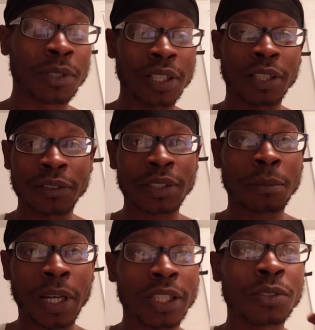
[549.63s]
of
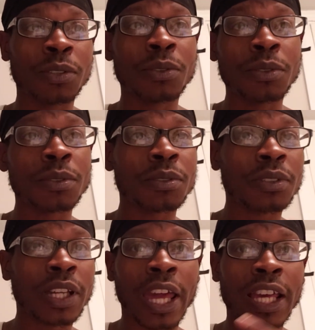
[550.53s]
somebody who
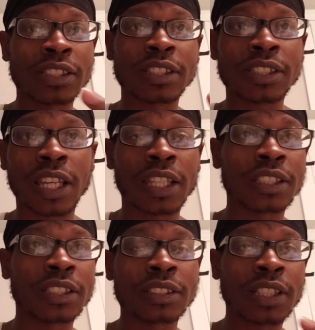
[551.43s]
has this kind
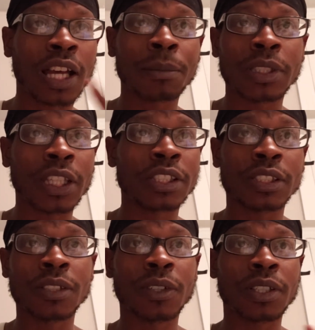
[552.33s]
of combination
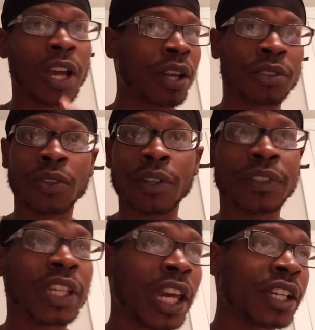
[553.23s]
going on. I don't know if
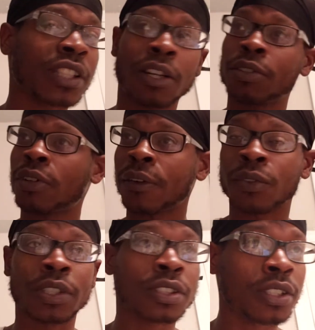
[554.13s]
he has it. I don't know if
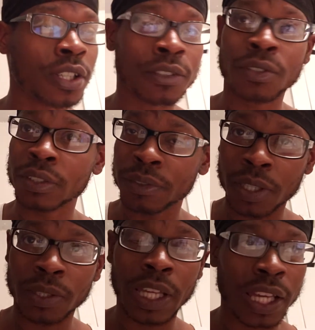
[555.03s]
Christopher
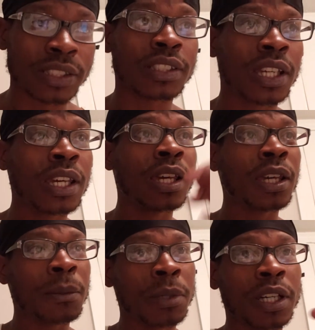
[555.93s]
Nolan has it.
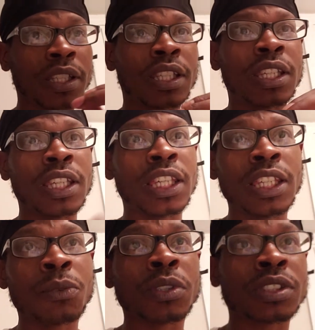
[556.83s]
But
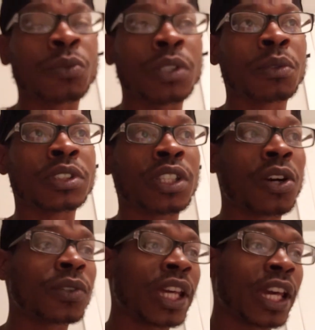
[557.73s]
he was what was
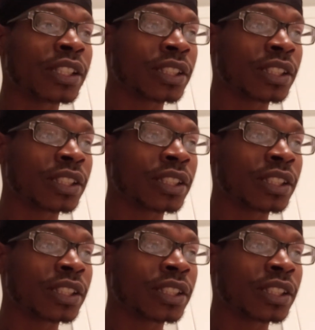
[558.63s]
known as